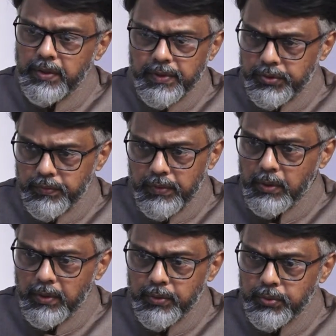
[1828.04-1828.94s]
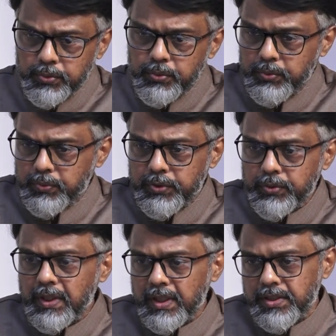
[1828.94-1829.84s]
first of all, you
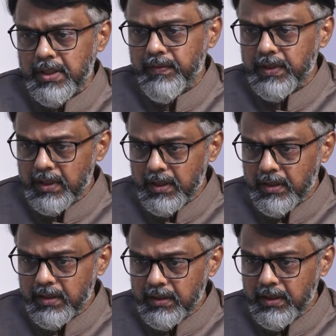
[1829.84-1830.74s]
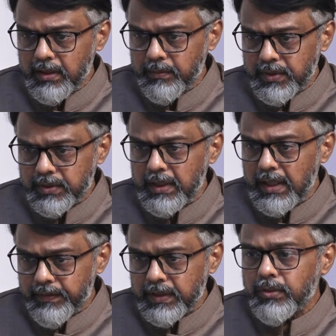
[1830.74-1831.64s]
should understand whether this
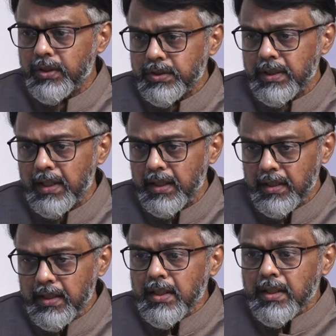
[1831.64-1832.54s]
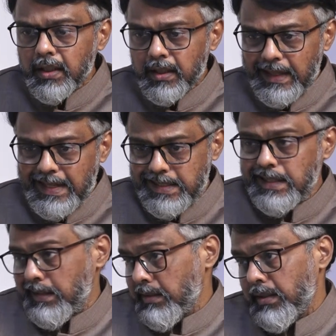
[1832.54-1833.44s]
Khilafat cause had a
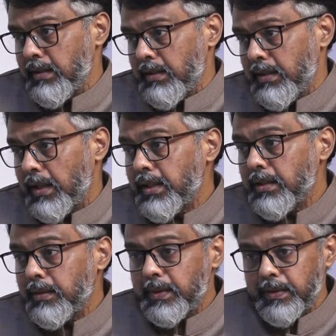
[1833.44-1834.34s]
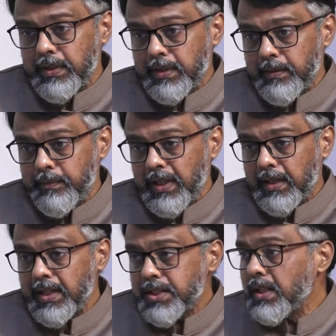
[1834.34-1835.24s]
rationale
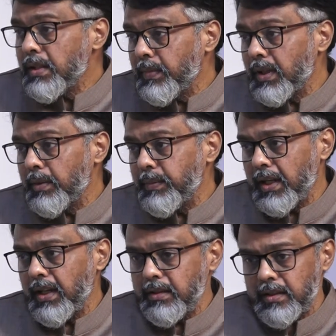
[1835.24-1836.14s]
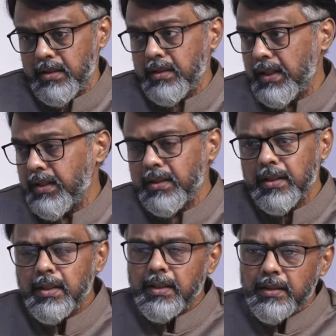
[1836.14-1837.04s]
behind that.
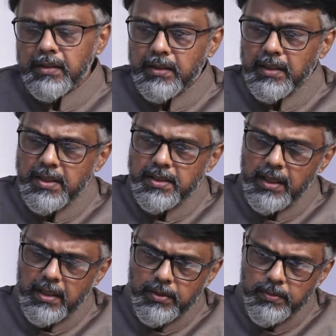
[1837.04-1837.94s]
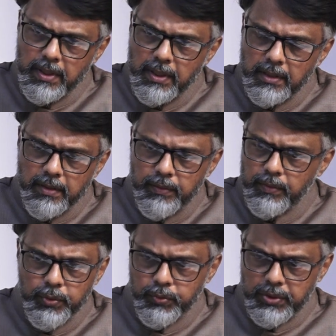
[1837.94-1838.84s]
The thing is that actually,
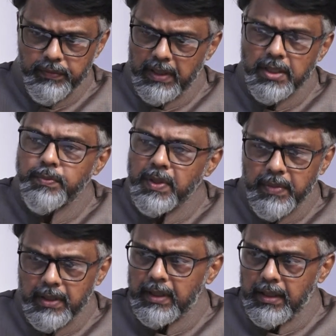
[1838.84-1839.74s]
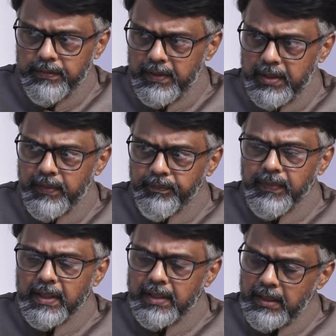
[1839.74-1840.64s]
you see what is meant by a caliphate.
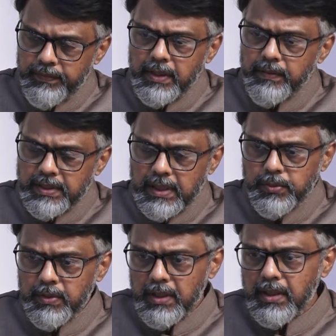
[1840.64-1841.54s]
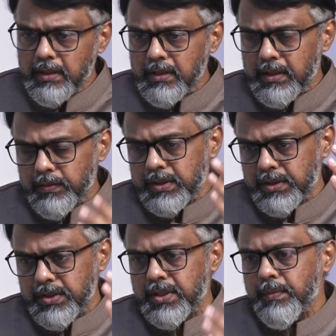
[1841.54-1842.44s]
Caliphate was actually, there was a
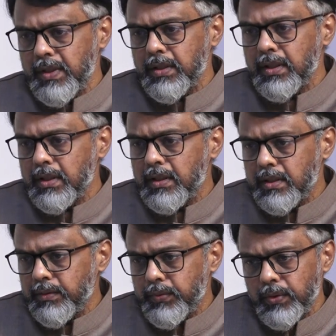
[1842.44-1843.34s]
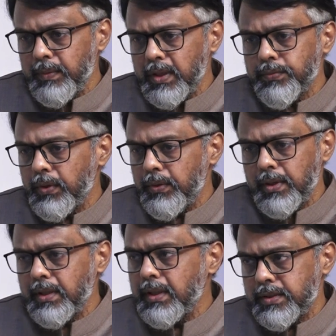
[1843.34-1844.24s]
system in the being
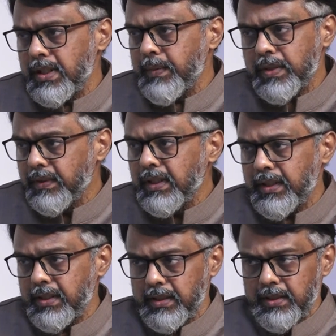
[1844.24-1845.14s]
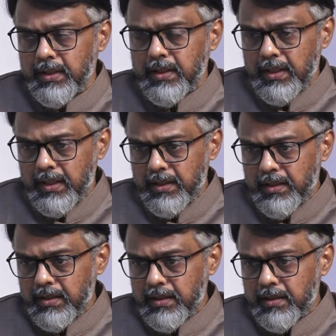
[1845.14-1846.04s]
followed in the Islamic world, and
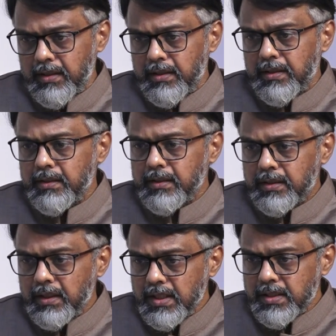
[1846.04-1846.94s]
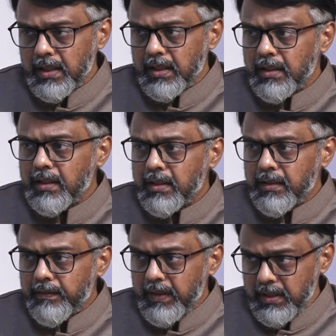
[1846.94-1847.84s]
the thing is that
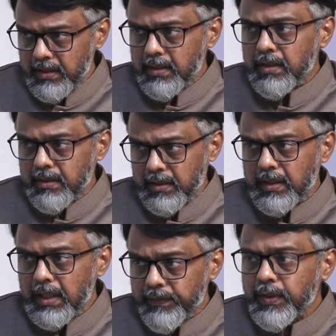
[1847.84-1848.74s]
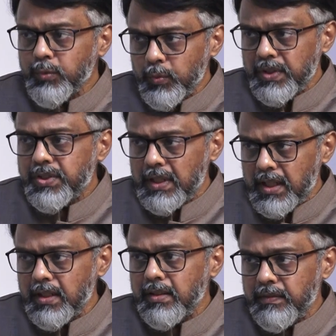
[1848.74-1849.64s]
when Khilafat movement
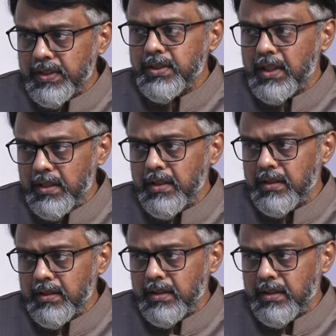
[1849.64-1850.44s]
was started